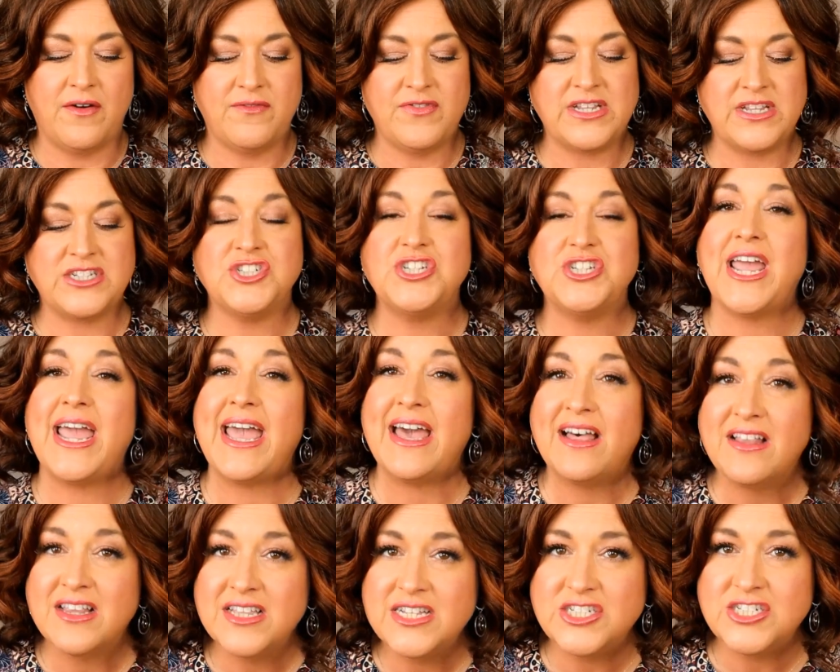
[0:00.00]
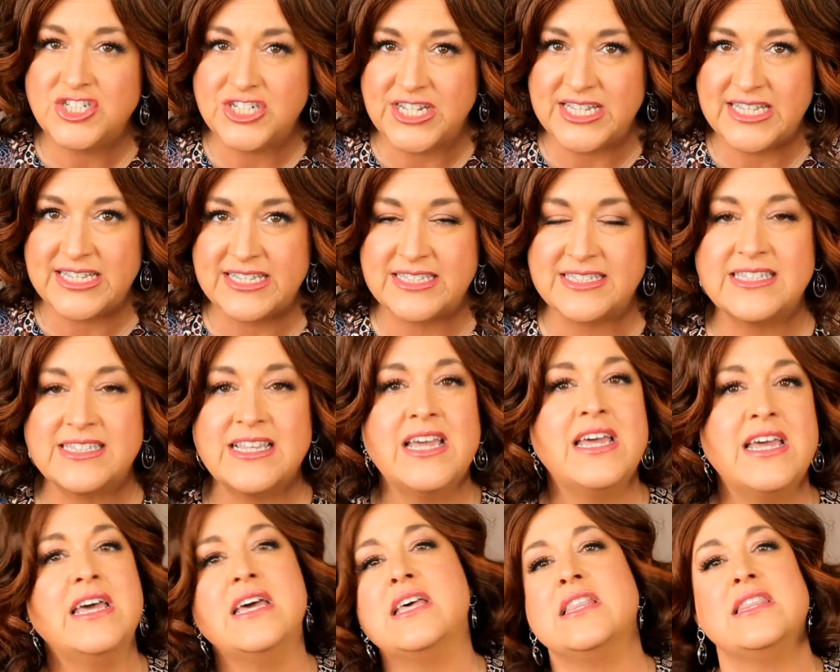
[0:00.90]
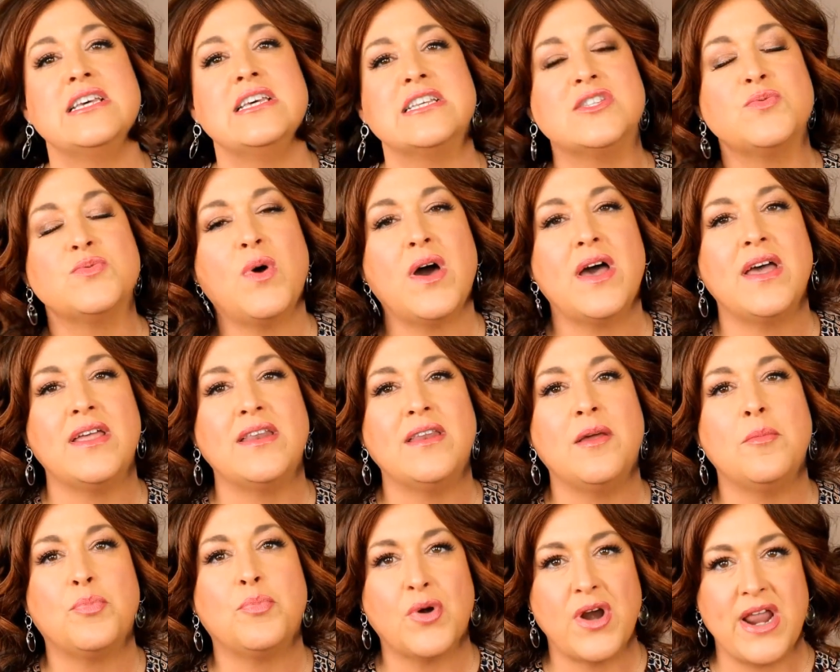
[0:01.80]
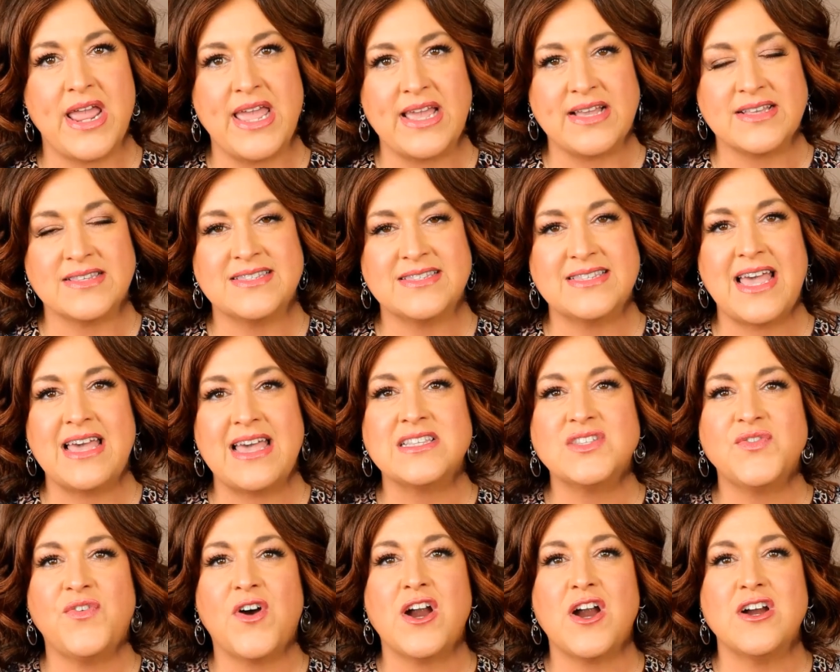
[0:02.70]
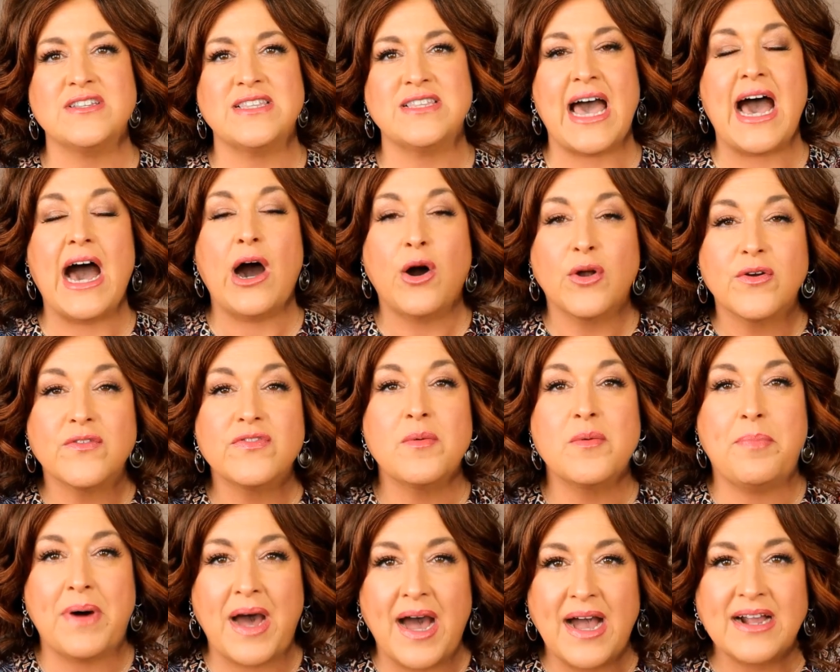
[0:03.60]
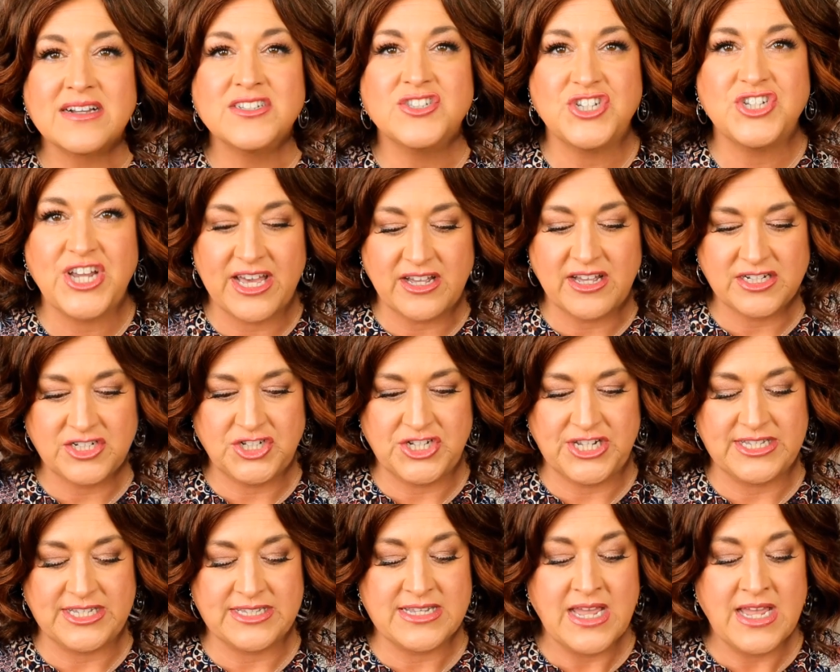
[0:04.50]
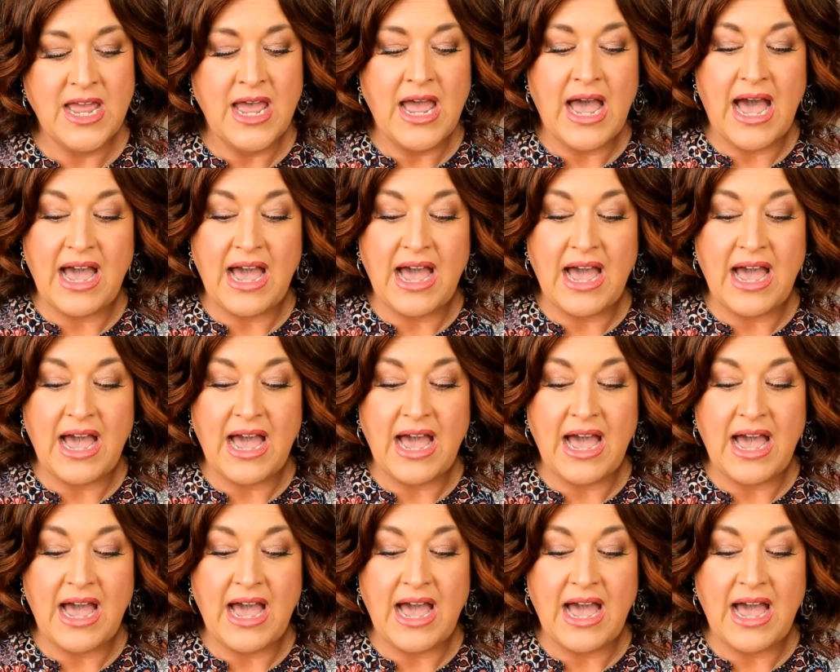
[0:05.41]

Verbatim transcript: of the challenges this one brings as far as out of the box challenges.